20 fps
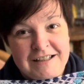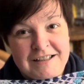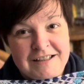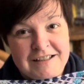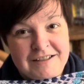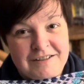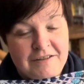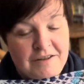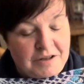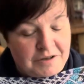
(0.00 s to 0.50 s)

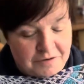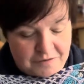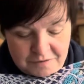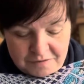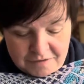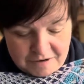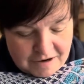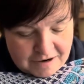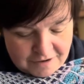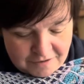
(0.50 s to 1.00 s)
So I don't
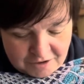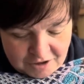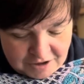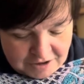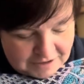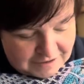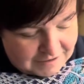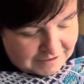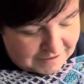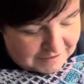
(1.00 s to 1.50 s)
know how she
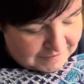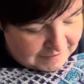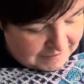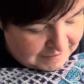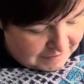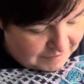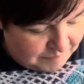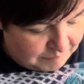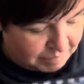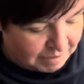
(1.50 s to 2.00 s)
does
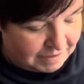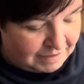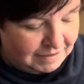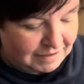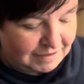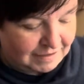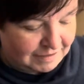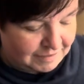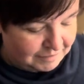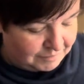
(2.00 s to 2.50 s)
it, but
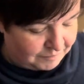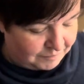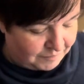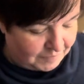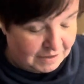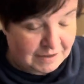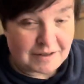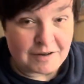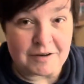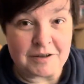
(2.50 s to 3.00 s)

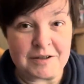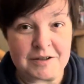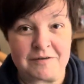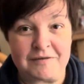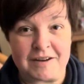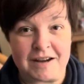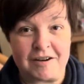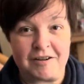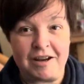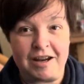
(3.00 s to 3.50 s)
it's also
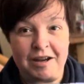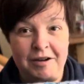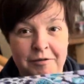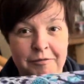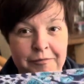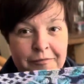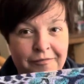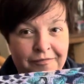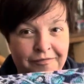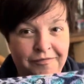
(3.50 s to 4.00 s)
very,
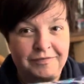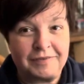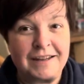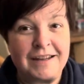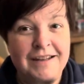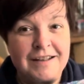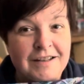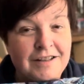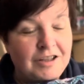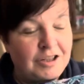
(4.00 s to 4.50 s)

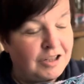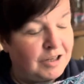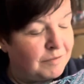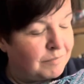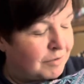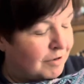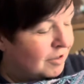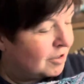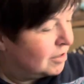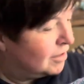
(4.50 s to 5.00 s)
she
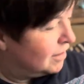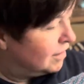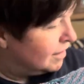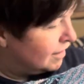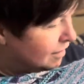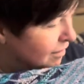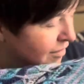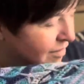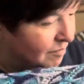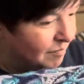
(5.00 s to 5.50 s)
washed it and
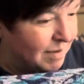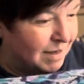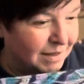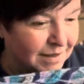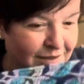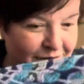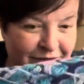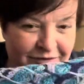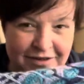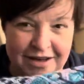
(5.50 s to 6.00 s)
it smells
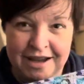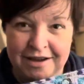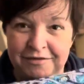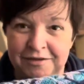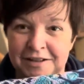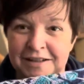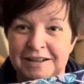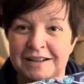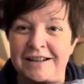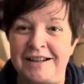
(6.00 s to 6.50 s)
of
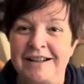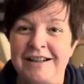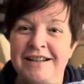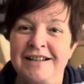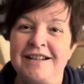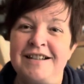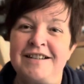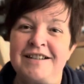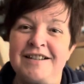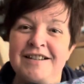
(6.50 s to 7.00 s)
lavender, and
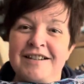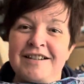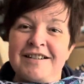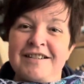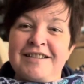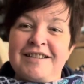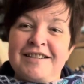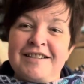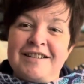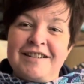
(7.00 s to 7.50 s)
it's
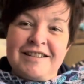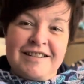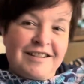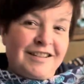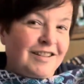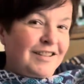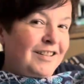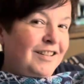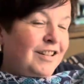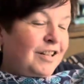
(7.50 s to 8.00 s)
a
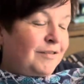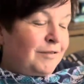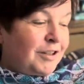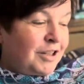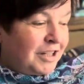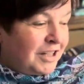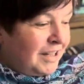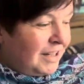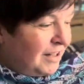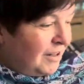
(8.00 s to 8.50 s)

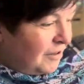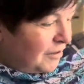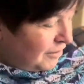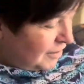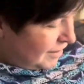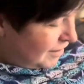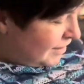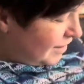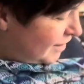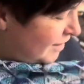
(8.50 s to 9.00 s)
squishy
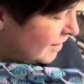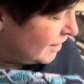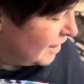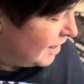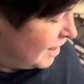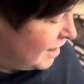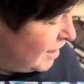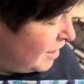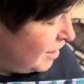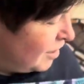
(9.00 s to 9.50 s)
goodness
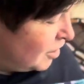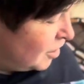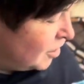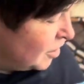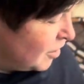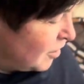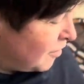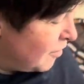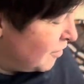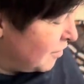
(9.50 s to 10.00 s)

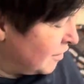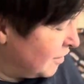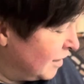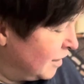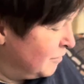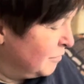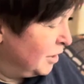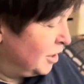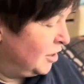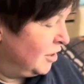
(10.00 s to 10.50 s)
shawl in
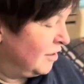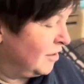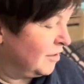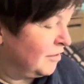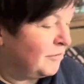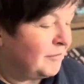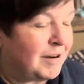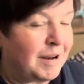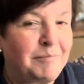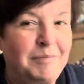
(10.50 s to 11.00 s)
which you can
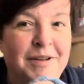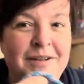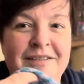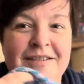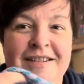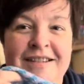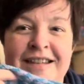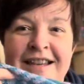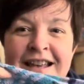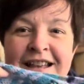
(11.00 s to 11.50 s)
wrap
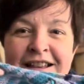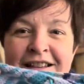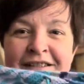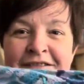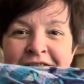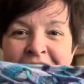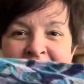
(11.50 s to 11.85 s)
yourself.